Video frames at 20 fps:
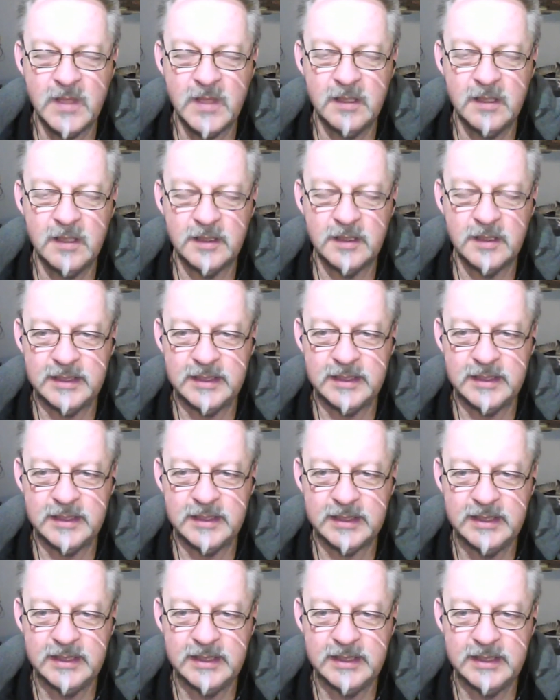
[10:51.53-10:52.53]
Okay.
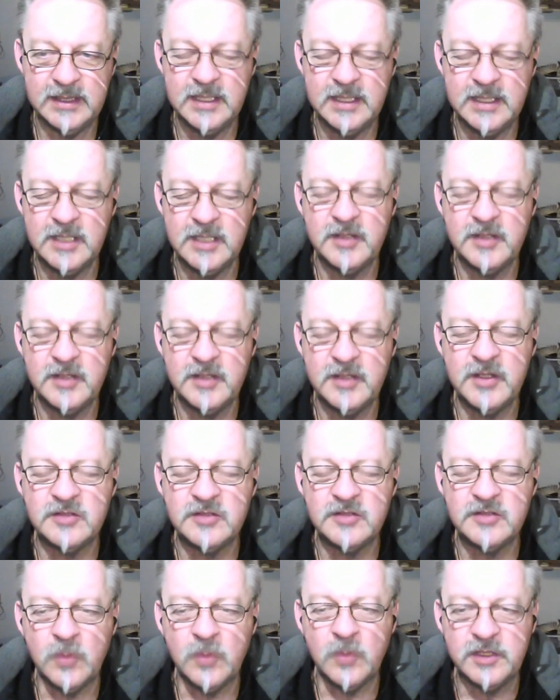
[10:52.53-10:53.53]

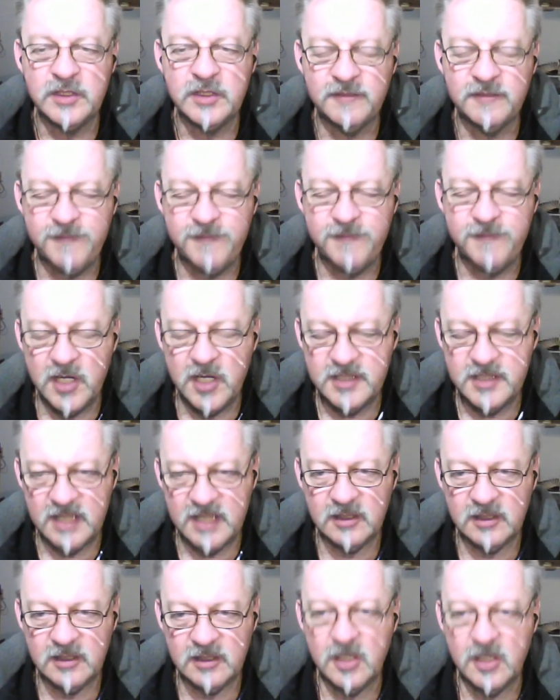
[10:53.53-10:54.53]
So when you find that
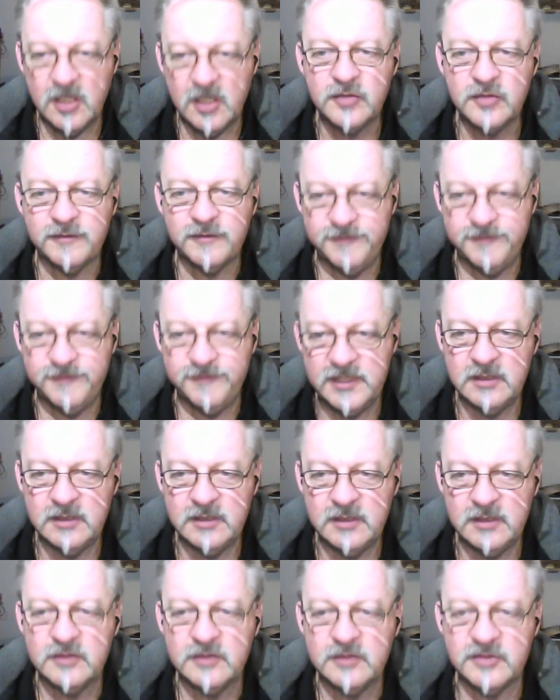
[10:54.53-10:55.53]
light or feel it
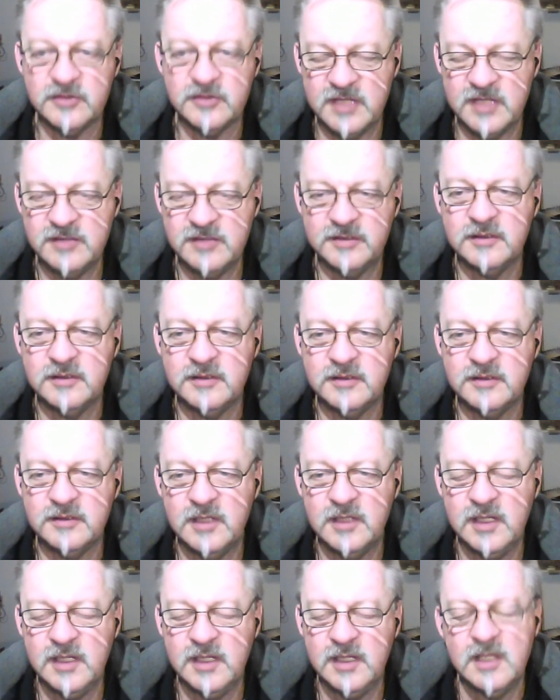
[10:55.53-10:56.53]
or sense it,
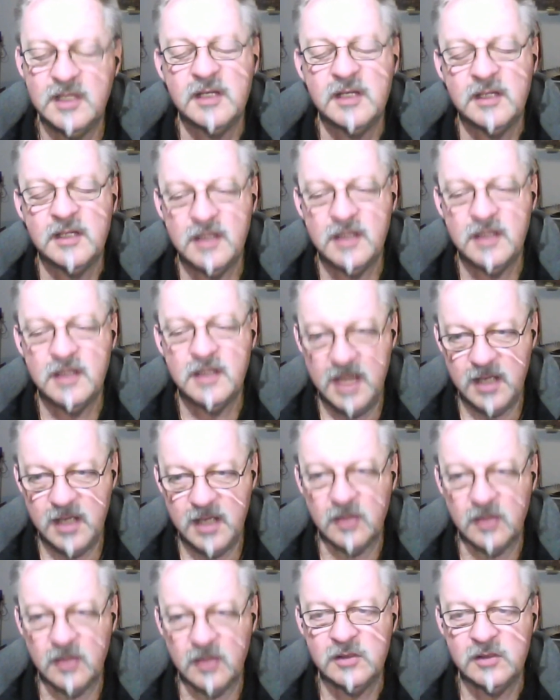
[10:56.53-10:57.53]

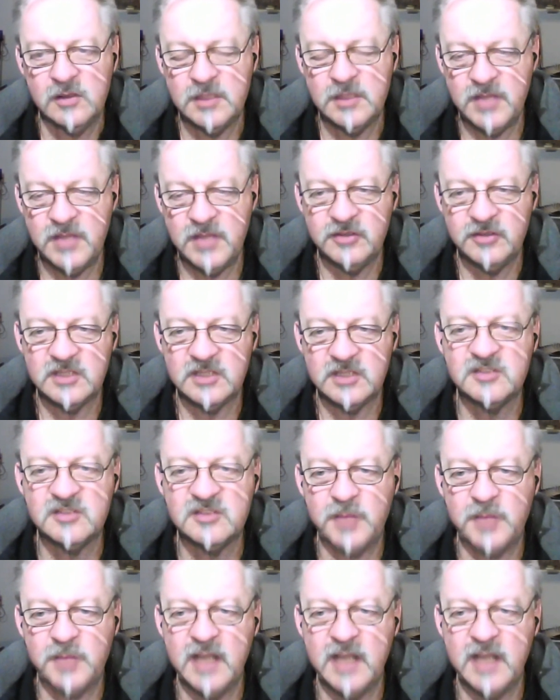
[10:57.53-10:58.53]
now imagine
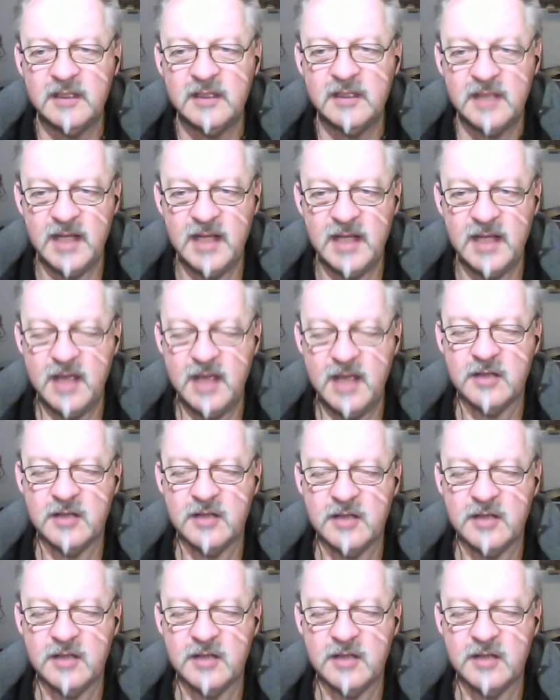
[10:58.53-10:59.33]
expanding that out.